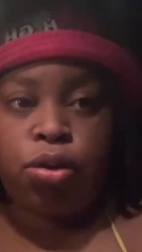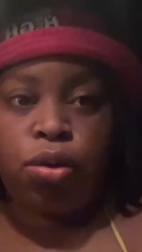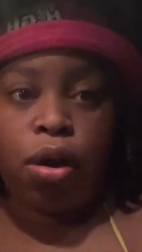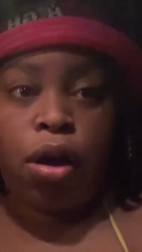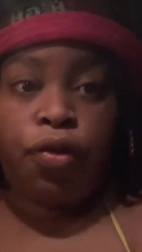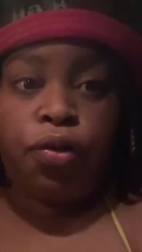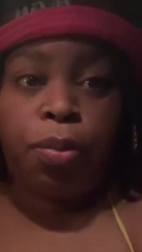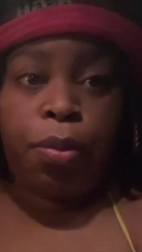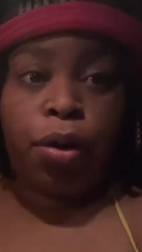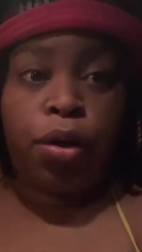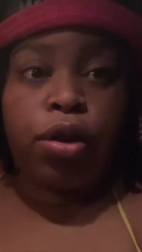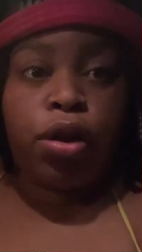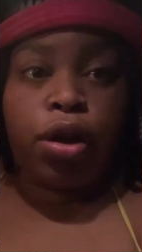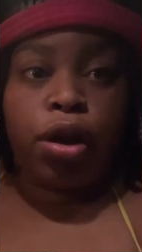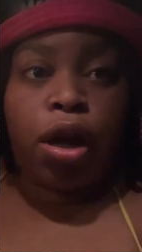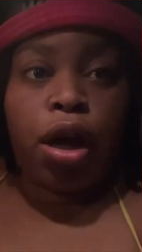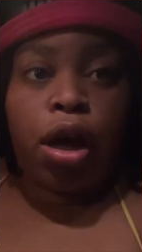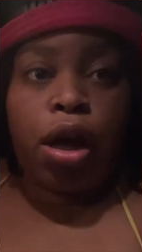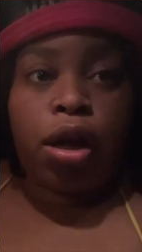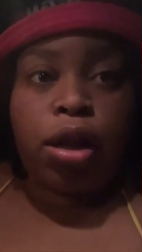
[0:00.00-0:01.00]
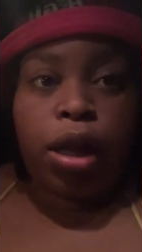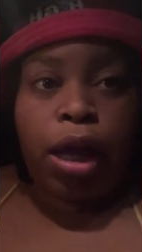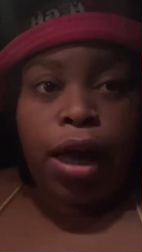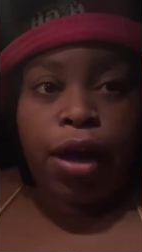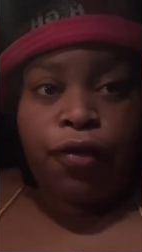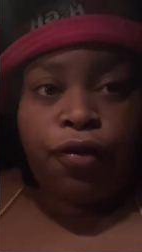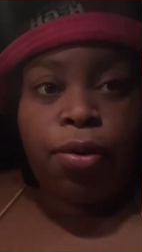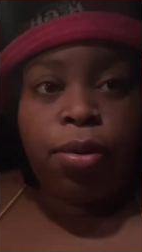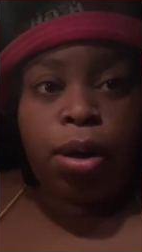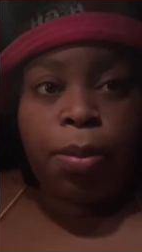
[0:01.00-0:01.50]
on from earlier,
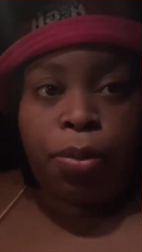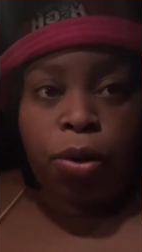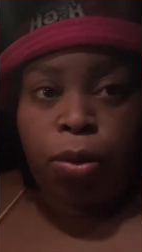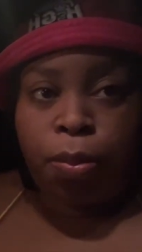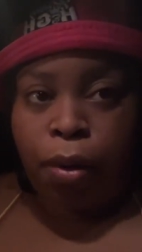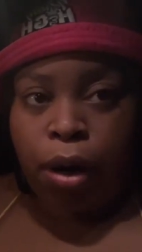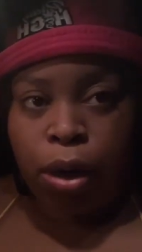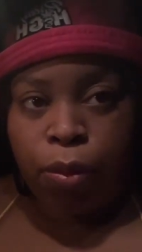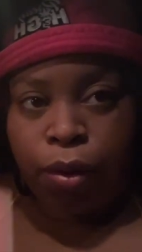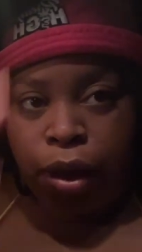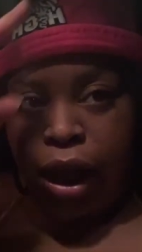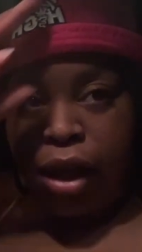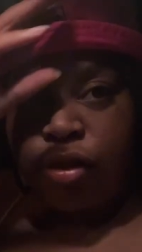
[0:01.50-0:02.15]
like from the boat party. We came